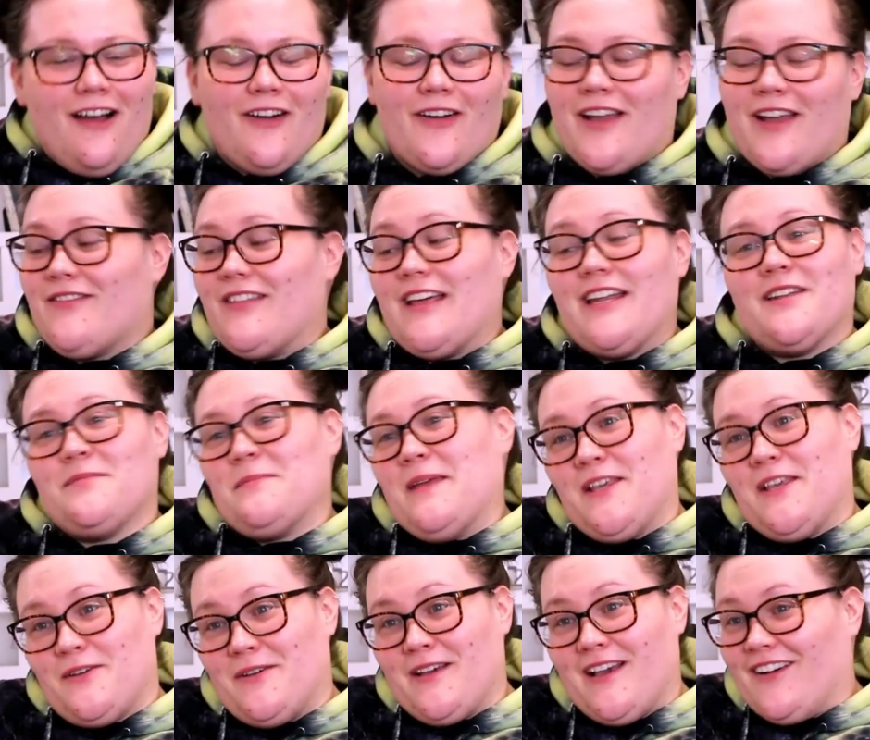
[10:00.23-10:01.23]
Okay, if that didn't
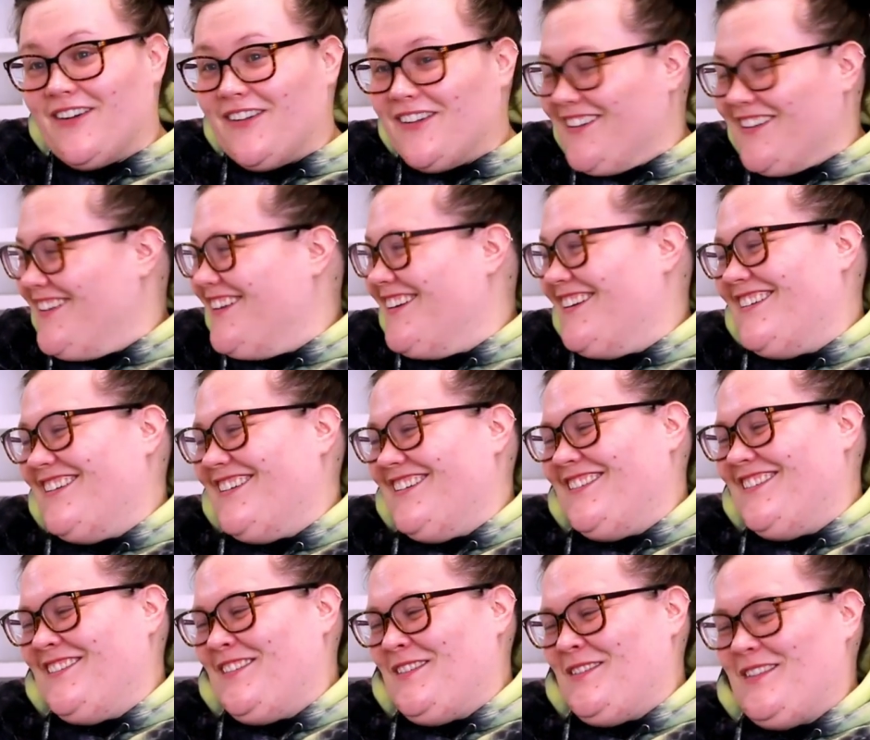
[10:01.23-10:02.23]
make you giggle,
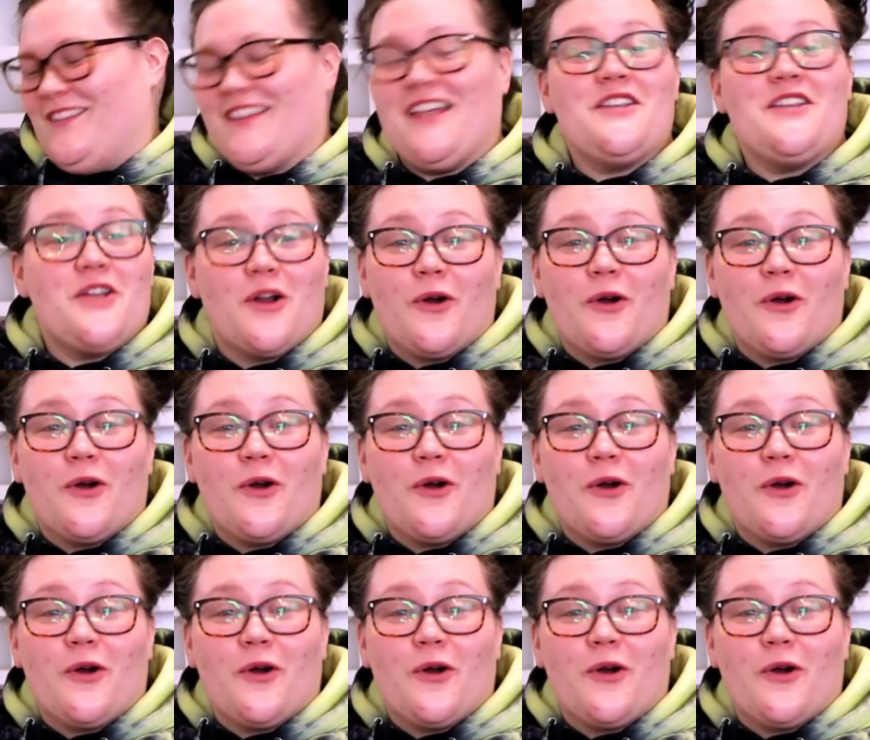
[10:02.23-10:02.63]
then